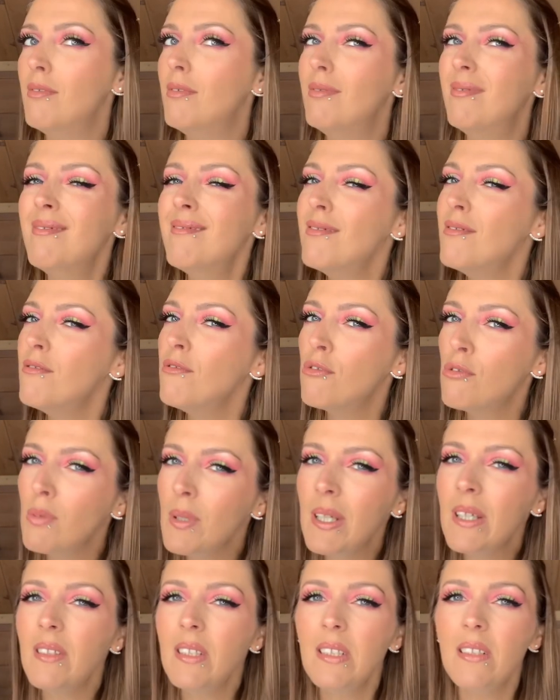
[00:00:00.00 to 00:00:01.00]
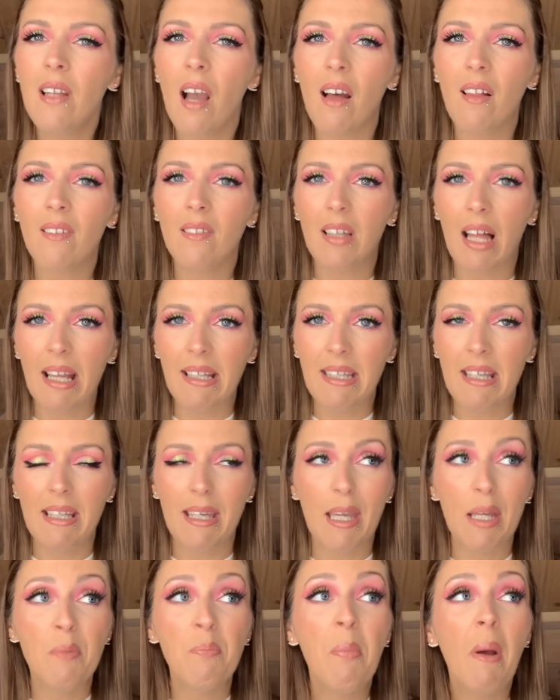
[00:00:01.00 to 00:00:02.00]
really not liking
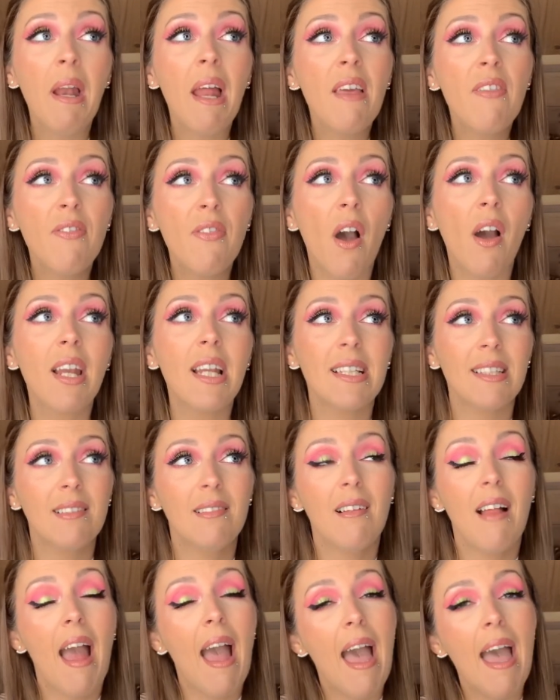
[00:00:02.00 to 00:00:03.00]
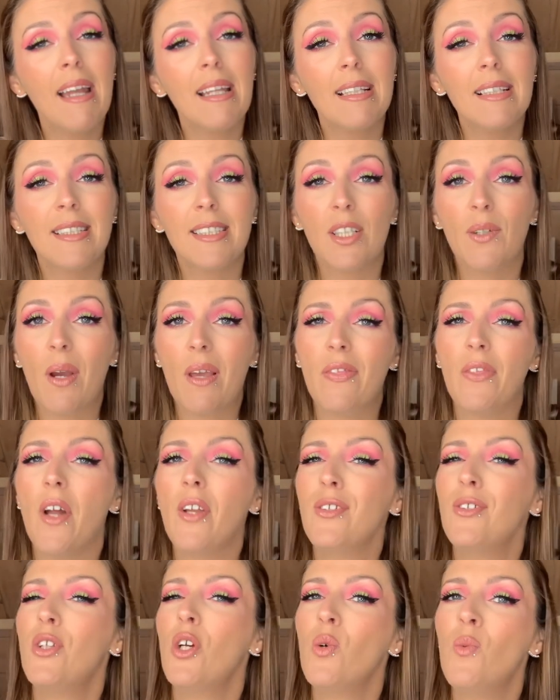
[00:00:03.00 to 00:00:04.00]
it, but I thought I still had it. And so I thought,
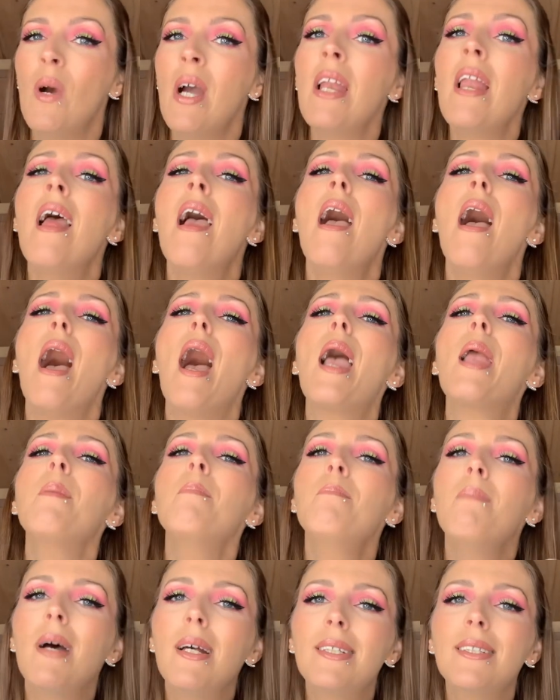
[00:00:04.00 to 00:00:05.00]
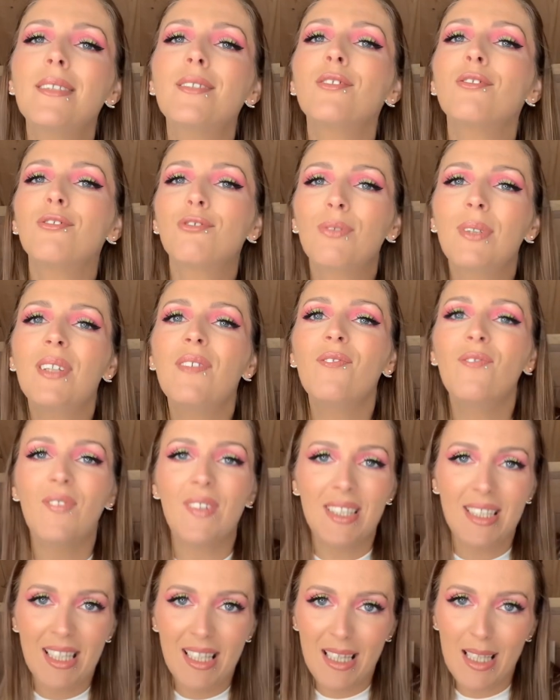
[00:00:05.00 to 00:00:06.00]
you know what? I must
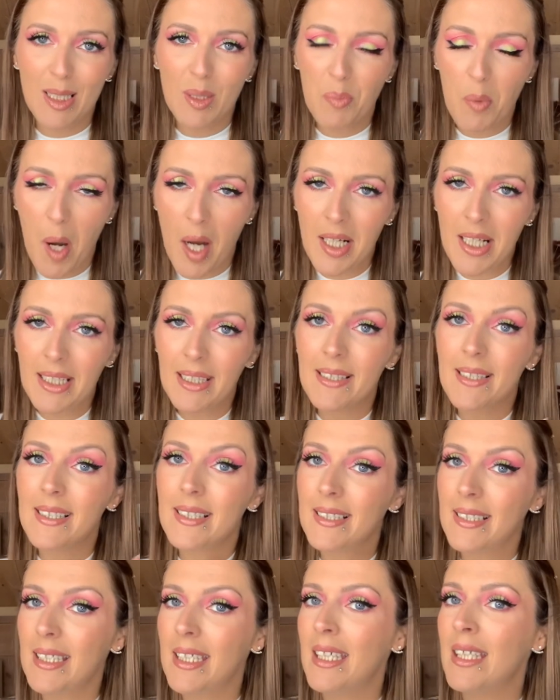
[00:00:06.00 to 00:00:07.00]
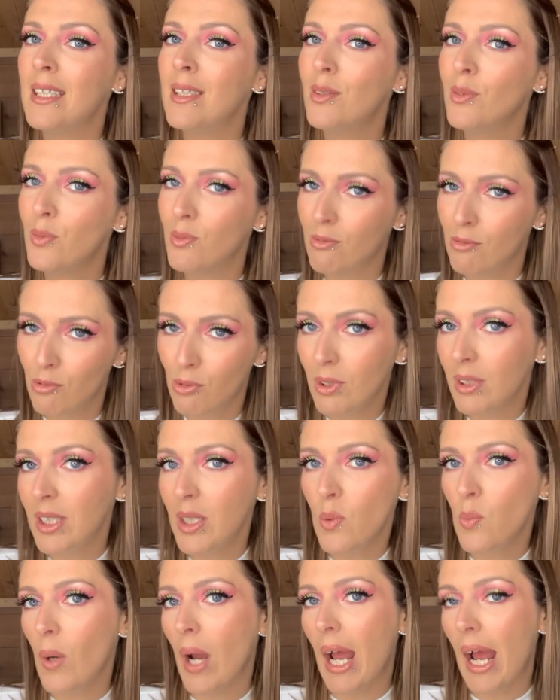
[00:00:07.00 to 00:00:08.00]
revisit this product and see
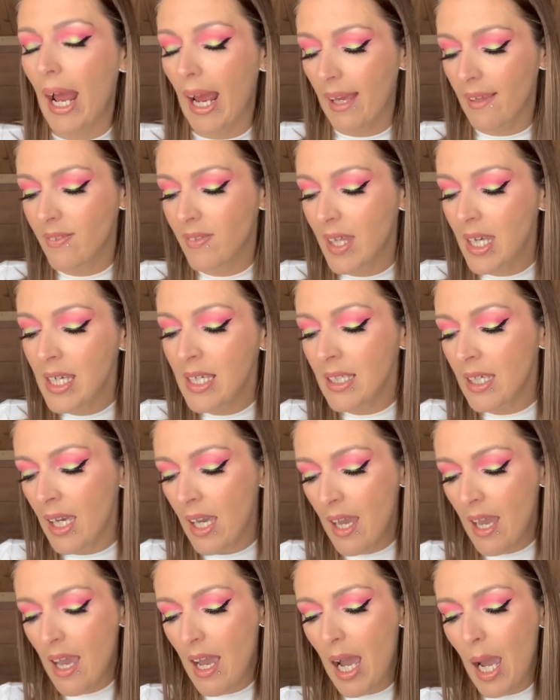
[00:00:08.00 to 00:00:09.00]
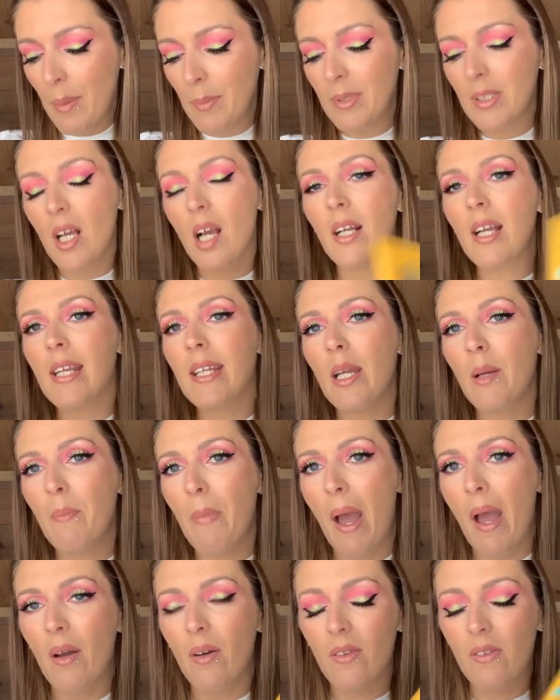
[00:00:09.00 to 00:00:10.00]
really what I think. I'm talking
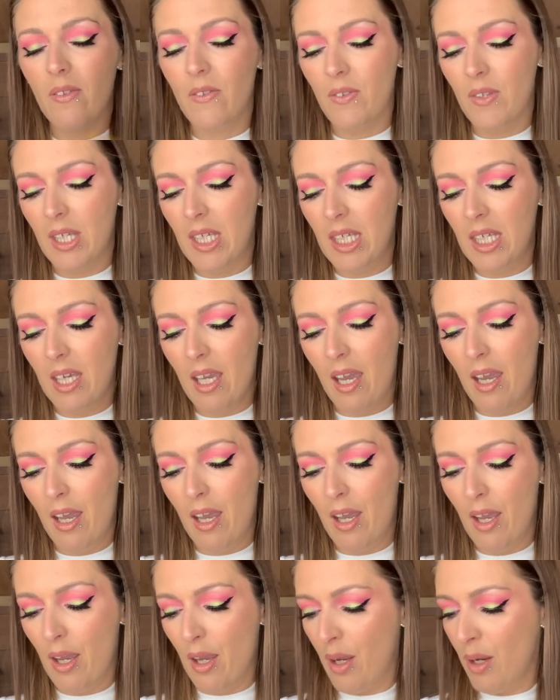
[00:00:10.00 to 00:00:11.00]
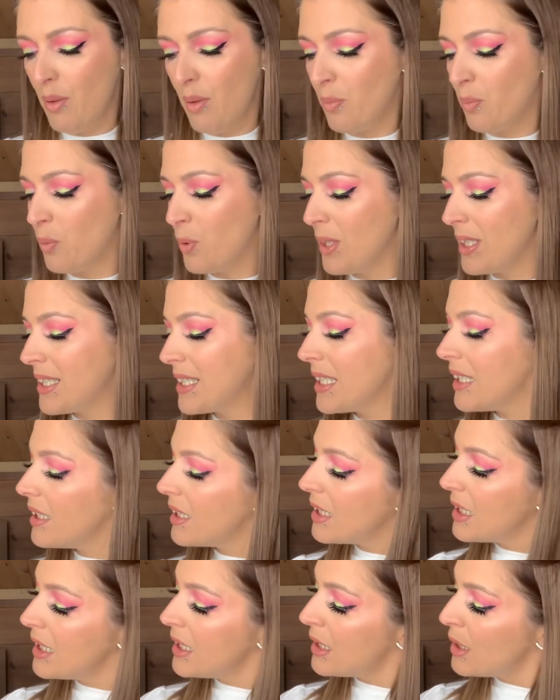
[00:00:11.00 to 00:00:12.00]
about the uh,
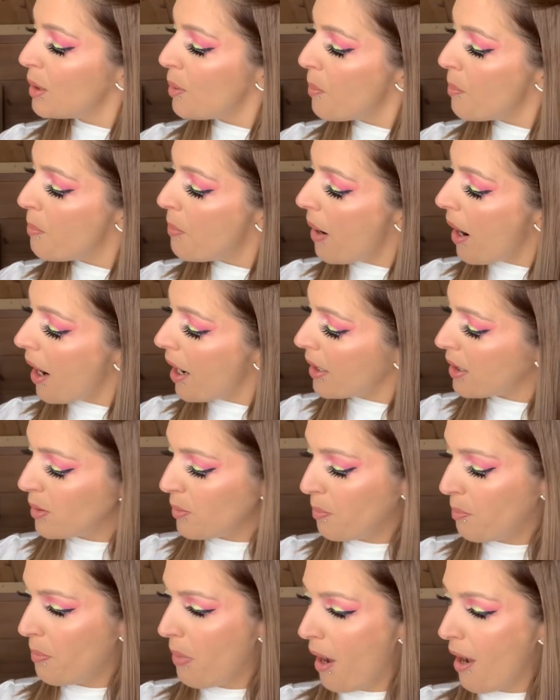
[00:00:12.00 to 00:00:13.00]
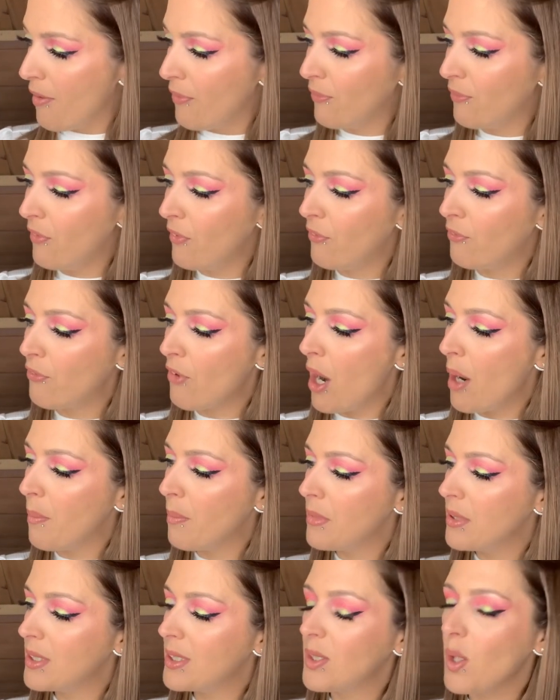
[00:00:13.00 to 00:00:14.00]
Brazilian Bud Buff
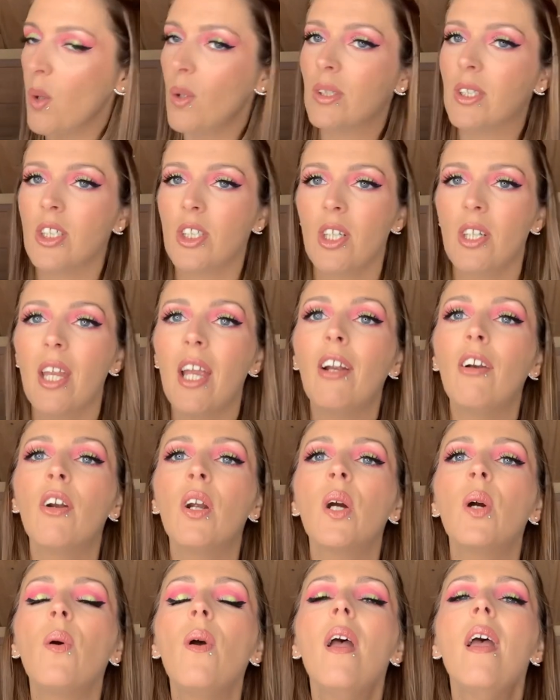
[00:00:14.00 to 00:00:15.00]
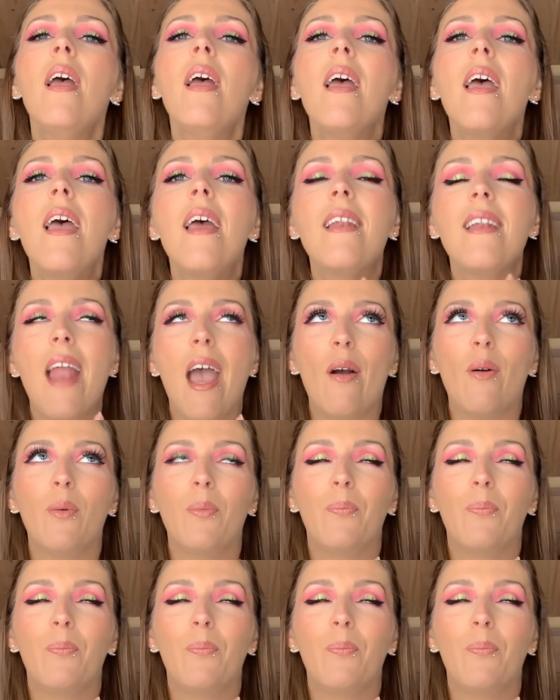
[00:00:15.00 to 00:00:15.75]
from Sol de Janeiro. Now,